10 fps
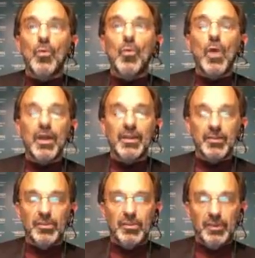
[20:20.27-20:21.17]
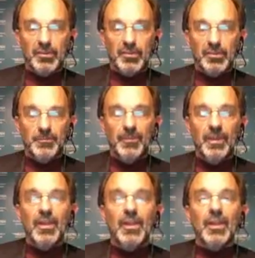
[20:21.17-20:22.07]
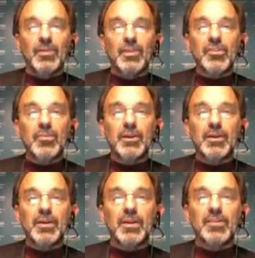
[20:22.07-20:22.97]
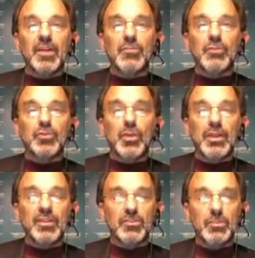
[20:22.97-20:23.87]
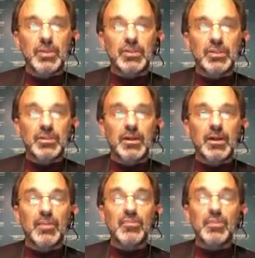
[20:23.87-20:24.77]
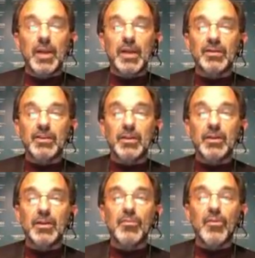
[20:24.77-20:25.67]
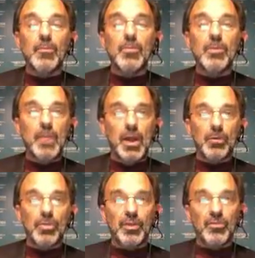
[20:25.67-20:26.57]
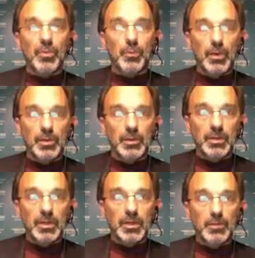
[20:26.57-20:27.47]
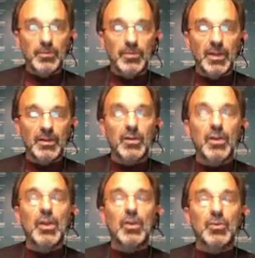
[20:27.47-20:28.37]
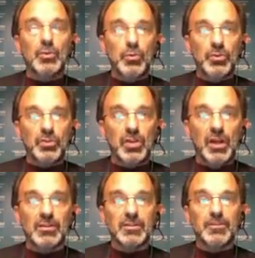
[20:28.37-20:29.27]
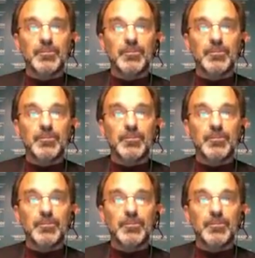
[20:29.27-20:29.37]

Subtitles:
Why is this? This is because of the transmission of the bacteria from the mouth of the primary care provider to the child.